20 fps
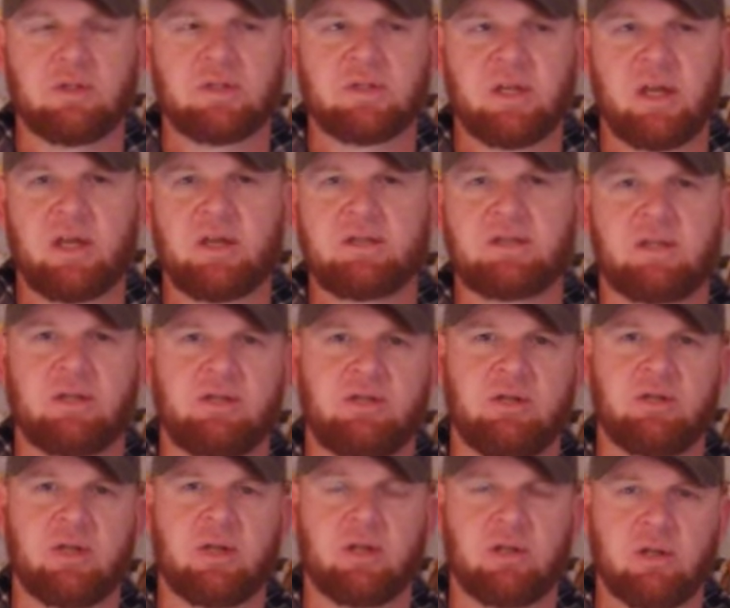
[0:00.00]
sites that
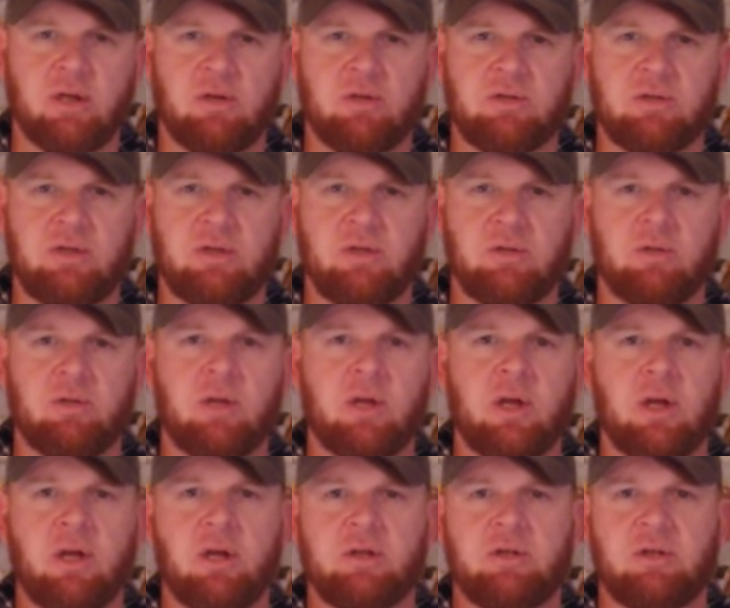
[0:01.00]
you can go to
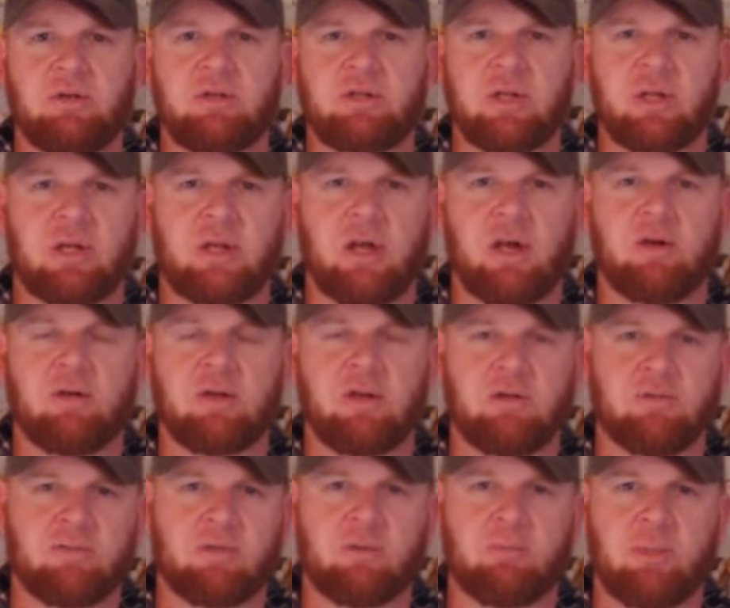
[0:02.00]
check out
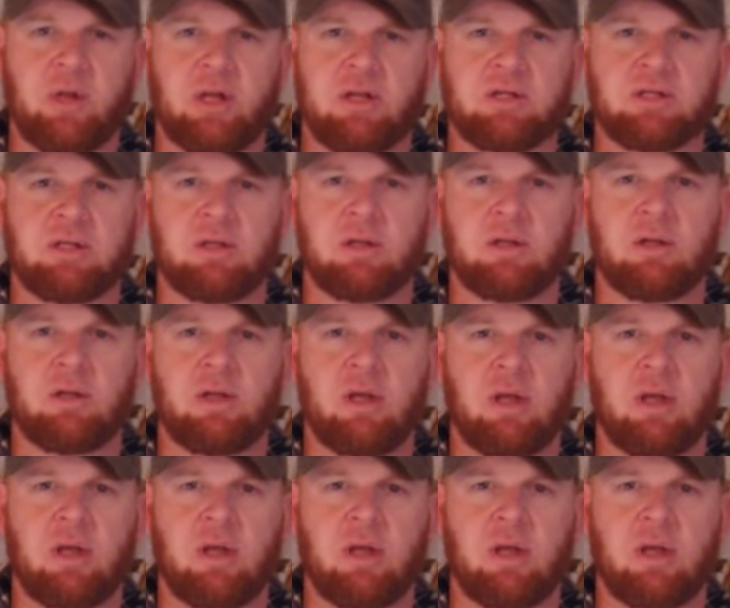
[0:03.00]
information,